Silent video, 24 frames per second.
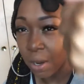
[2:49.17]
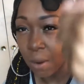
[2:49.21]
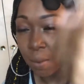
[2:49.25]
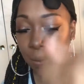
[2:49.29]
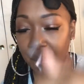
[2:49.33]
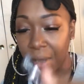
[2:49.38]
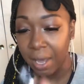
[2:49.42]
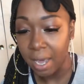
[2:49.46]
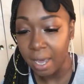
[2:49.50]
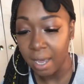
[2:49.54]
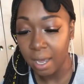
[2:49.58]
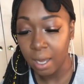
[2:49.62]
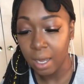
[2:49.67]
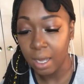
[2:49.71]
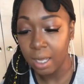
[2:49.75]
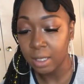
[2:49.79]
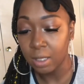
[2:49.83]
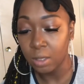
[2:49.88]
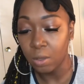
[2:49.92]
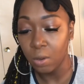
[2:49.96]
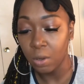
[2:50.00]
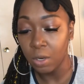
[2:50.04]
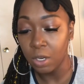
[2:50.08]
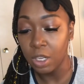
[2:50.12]
opaque. It's
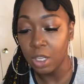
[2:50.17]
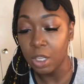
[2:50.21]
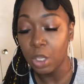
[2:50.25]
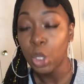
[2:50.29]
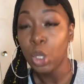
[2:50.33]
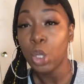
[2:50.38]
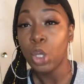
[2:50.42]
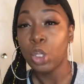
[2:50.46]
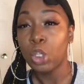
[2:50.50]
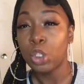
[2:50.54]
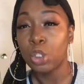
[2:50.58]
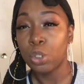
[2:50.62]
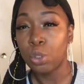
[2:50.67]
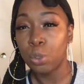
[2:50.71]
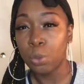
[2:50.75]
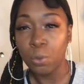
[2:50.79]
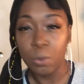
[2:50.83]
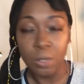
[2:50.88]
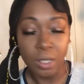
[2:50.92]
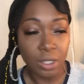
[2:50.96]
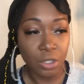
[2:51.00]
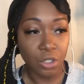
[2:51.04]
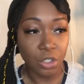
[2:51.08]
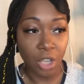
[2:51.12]
going to do
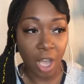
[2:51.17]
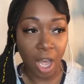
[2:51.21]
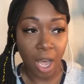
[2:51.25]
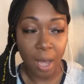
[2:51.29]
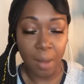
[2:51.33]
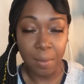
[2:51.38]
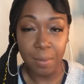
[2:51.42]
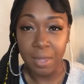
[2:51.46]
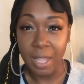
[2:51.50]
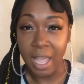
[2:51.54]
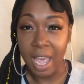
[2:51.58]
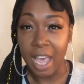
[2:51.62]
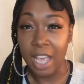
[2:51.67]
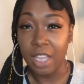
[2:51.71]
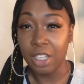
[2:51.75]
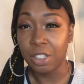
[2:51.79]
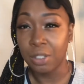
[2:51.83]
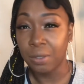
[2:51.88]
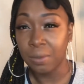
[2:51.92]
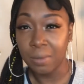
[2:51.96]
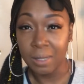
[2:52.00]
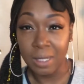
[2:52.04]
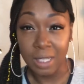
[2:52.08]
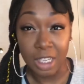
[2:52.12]
the job that
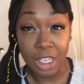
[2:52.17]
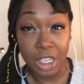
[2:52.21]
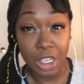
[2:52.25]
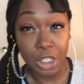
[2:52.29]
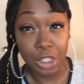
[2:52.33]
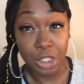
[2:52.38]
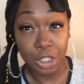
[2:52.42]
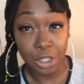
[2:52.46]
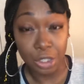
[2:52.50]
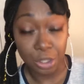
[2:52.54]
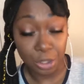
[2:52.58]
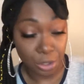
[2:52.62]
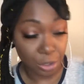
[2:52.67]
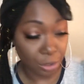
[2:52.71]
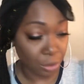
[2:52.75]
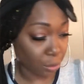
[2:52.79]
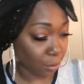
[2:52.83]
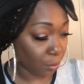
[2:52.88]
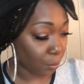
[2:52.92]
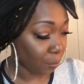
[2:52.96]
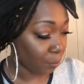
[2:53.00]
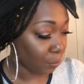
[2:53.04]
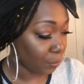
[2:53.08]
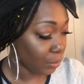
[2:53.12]
you need it to
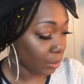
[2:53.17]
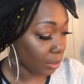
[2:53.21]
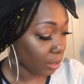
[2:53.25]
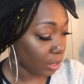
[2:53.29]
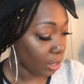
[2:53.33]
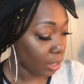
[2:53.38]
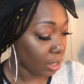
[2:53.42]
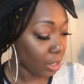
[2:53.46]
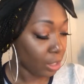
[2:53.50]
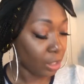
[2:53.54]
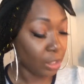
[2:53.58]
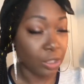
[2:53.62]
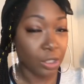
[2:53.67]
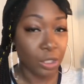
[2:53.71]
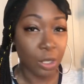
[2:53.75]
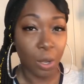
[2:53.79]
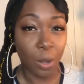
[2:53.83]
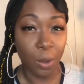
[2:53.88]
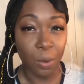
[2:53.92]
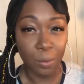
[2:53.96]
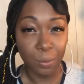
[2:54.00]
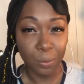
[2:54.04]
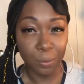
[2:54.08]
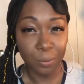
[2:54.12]
do.
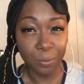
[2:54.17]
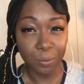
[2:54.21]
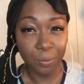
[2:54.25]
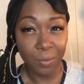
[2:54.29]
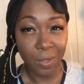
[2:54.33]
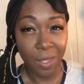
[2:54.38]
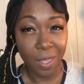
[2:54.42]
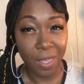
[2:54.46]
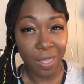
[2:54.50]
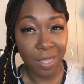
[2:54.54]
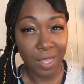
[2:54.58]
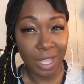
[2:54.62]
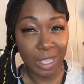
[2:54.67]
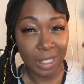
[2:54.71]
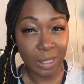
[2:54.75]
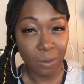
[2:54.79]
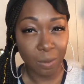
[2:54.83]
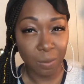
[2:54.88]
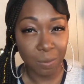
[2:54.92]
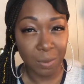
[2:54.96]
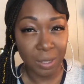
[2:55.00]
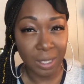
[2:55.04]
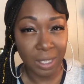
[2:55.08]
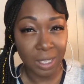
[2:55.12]
So this
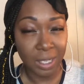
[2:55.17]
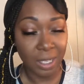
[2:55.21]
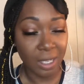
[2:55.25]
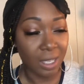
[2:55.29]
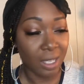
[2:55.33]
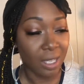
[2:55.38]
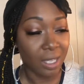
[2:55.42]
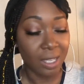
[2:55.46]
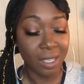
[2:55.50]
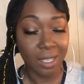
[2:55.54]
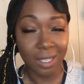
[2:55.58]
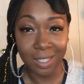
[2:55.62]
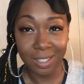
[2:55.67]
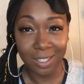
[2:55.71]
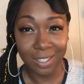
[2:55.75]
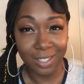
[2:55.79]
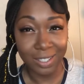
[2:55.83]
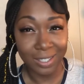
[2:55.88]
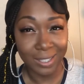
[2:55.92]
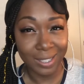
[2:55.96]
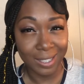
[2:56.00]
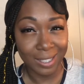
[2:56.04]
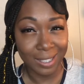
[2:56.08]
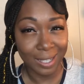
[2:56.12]
would be
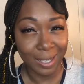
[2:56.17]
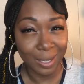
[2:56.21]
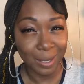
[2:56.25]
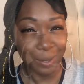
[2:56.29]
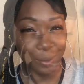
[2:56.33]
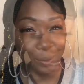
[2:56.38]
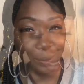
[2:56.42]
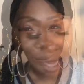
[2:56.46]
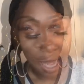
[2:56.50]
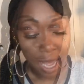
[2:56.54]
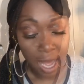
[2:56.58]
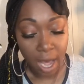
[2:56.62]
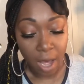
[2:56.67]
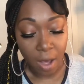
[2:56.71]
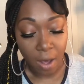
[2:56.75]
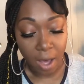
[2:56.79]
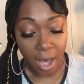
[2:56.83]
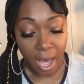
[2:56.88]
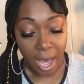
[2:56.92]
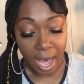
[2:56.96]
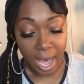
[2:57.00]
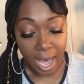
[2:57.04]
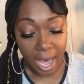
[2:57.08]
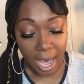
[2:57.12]
your steal. Now,
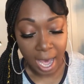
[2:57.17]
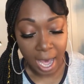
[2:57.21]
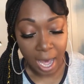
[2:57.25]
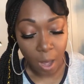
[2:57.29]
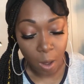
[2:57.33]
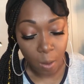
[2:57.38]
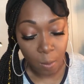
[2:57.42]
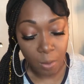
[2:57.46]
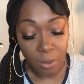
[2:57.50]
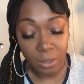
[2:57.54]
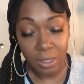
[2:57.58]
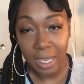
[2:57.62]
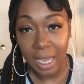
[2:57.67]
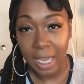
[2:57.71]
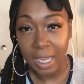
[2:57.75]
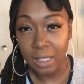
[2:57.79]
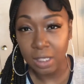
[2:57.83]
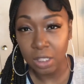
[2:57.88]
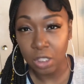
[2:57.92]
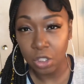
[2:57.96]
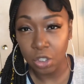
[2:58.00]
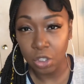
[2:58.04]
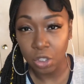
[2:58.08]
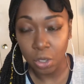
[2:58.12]
I almost hate
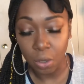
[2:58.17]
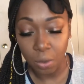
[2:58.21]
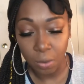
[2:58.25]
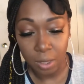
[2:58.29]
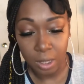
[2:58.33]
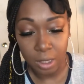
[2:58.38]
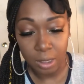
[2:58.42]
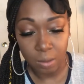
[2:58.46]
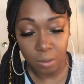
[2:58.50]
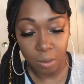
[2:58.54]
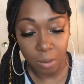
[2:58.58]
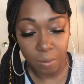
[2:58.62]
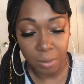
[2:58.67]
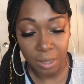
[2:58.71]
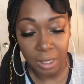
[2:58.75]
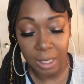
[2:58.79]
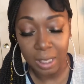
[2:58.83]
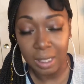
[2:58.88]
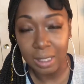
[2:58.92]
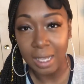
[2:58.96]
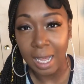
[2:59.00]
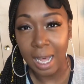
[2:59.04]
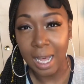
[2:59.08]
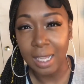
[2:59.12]
to show this one
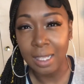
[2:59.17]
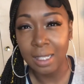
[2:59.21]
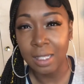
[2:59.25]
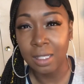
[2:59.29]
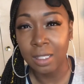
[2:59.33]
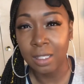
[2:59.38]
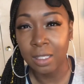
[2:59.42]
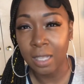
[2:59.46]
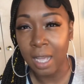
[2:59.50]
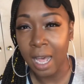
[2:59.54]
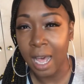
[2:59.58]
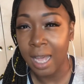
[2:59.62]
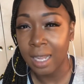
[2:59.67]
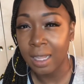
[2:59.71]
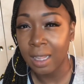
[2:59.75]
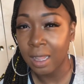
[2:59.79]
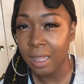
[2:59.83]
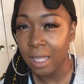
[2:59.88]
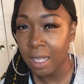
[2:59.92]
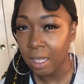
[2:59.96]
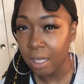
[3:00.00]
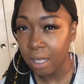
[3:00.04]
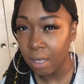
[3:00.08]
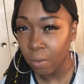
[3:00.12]
because I
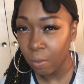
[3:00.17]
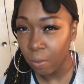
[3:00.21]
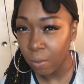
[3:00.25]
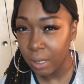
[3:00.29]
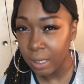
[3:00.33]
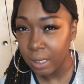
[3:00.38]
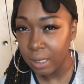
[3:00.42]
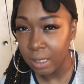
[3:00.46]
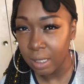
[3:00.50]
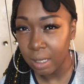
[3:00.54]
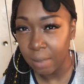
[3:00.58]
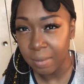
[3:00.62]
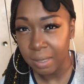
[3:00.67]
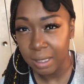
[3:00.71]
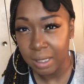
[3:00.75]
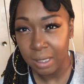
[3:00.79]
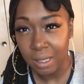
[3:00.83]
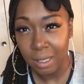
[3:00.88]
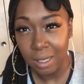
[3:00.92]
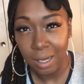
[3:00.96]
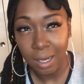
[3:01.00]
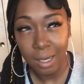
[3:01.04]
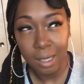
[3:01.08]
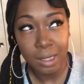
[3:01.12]
think it was
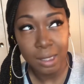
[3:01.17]
limited